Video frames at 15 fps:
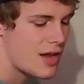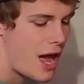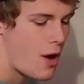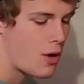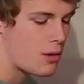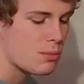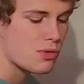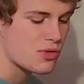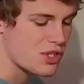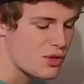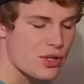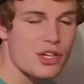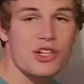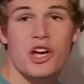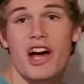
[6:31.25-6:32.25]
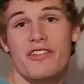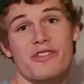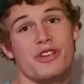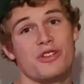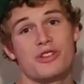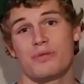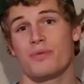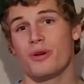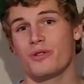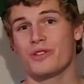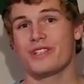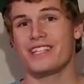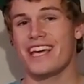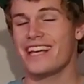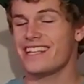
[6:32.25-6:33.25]
how our Brazilian coffee is supposed
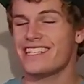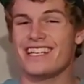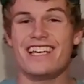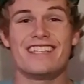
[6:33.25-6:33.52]
to taste.